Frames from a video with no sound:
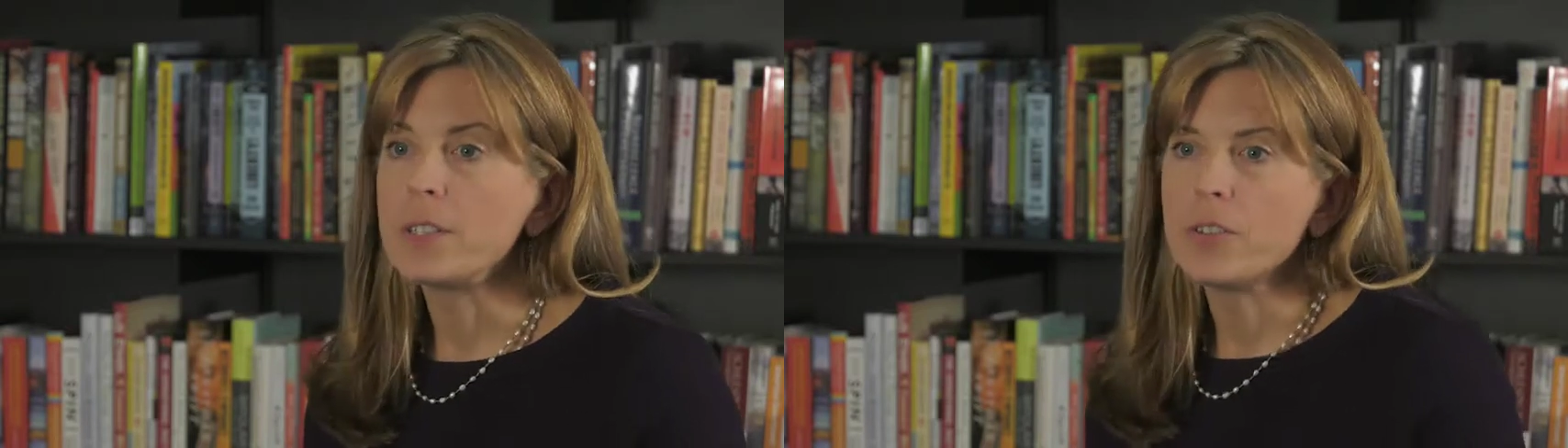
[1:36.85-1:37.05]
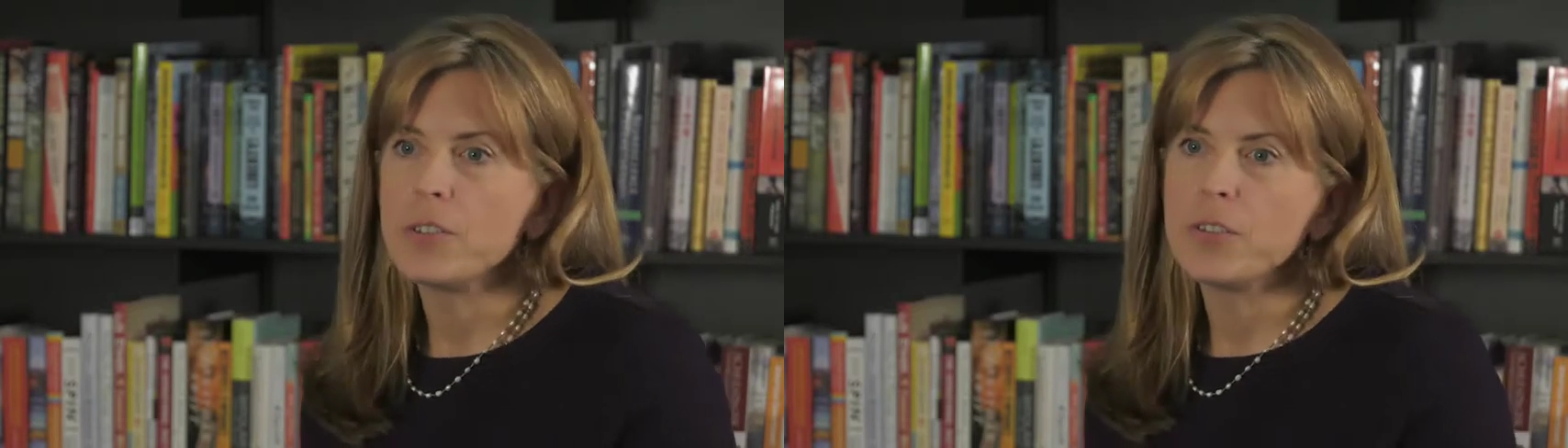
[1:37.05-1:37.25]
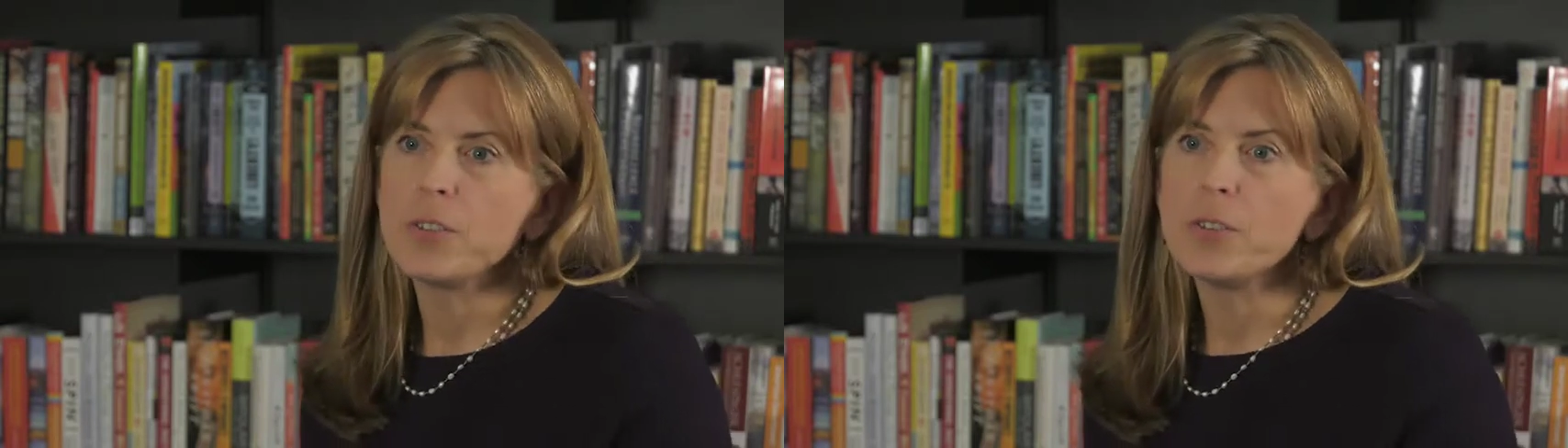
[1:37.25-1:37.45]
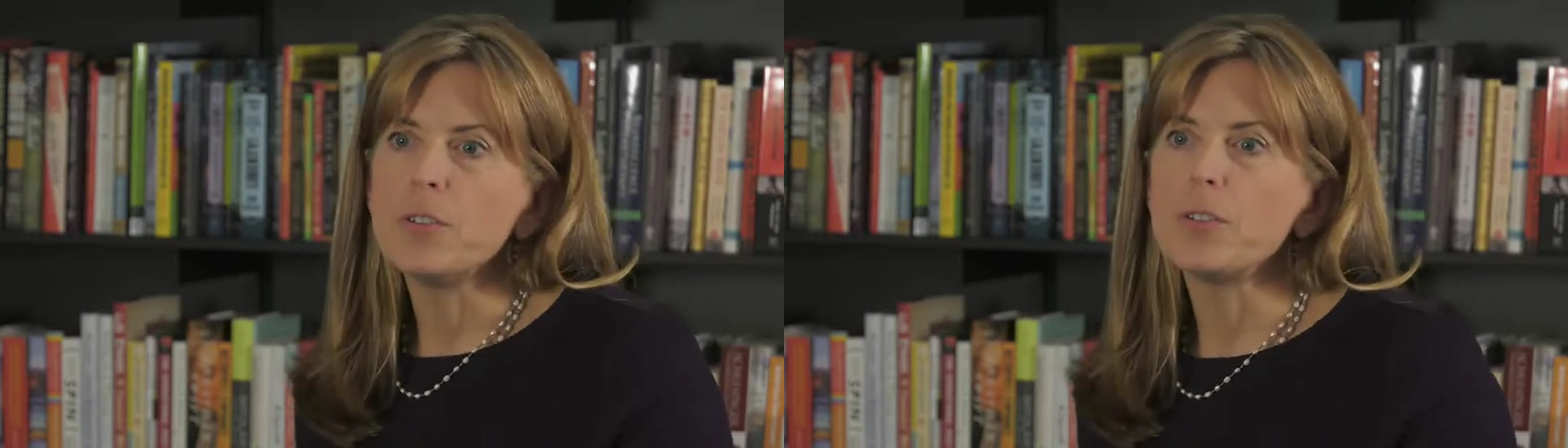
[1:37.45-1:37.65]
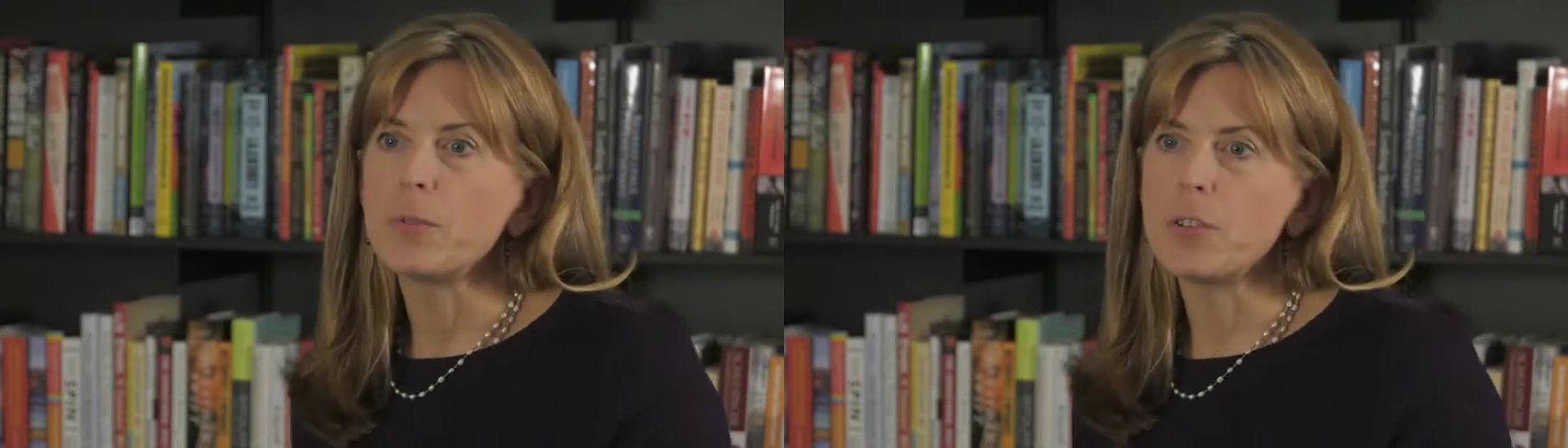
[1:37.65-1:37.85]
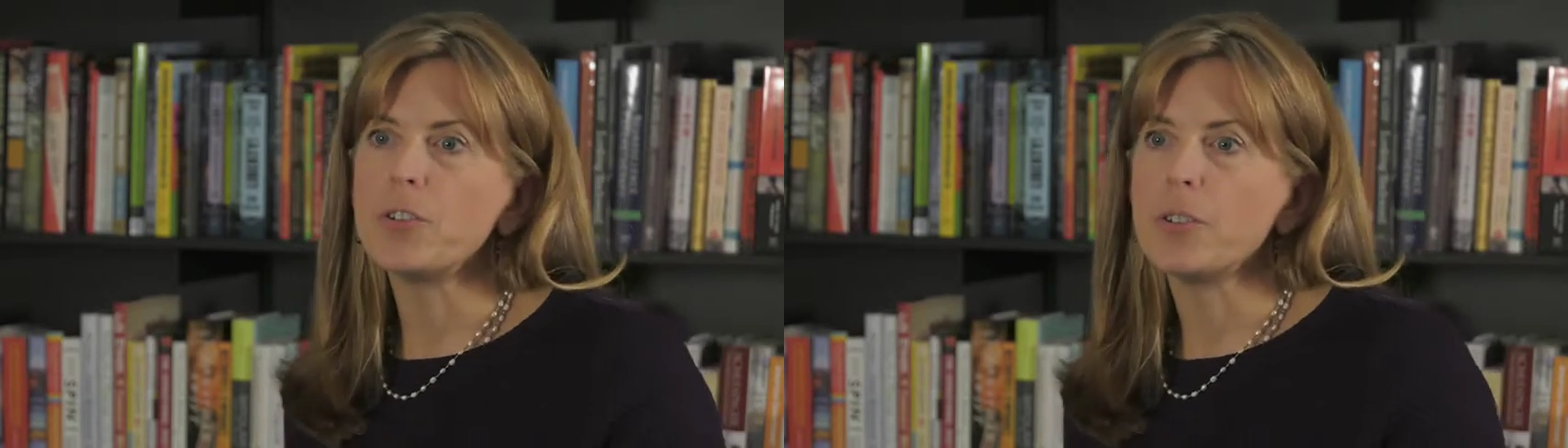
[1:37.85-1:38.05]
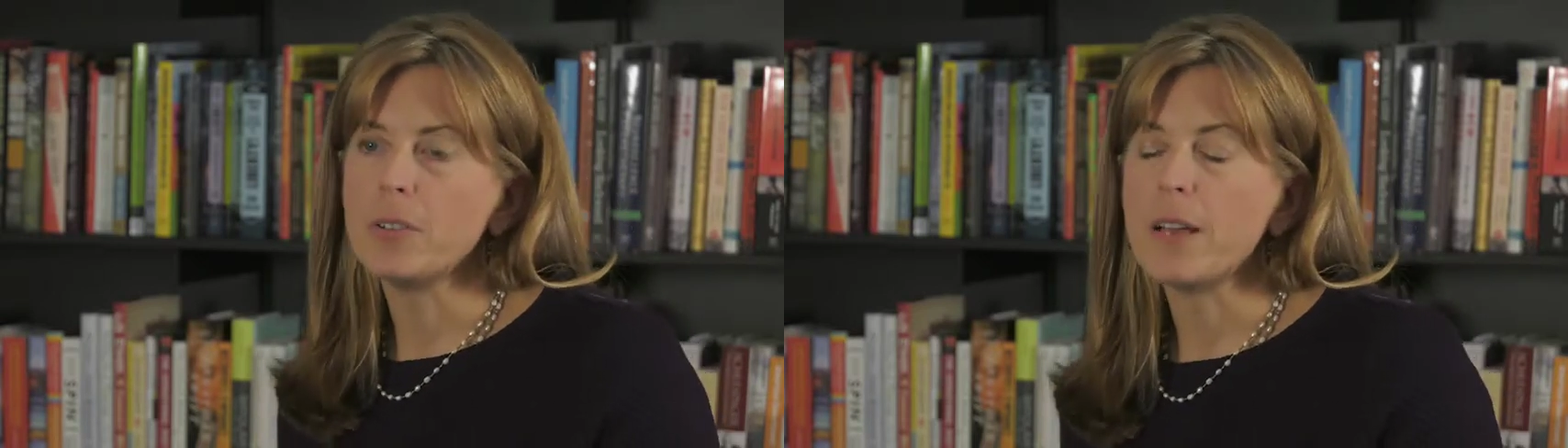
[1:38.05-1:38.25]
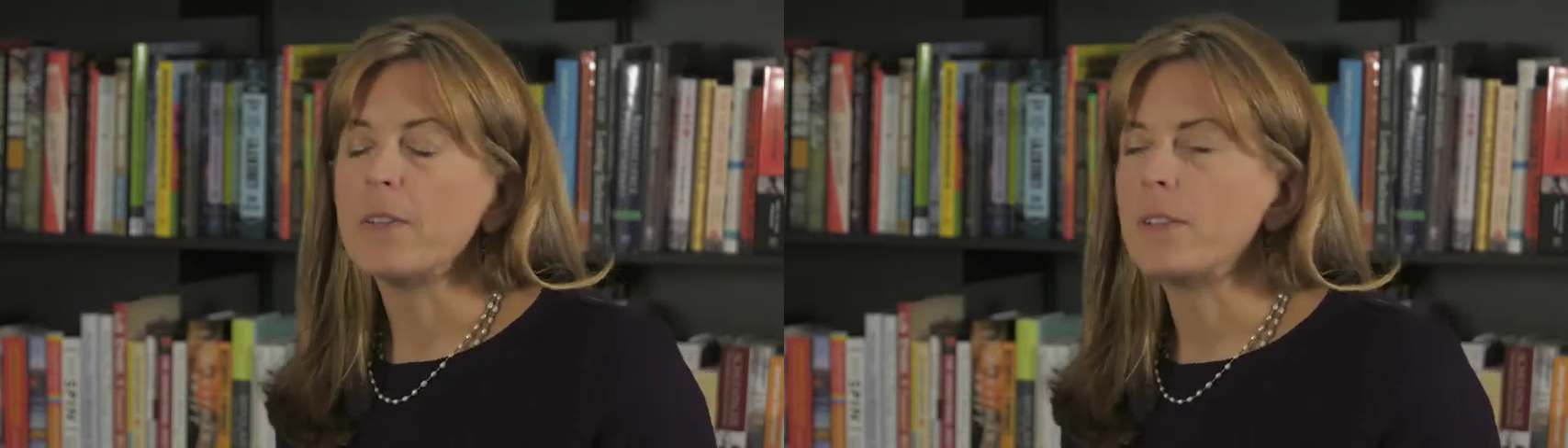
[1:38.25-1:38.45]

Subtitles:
such as students' original level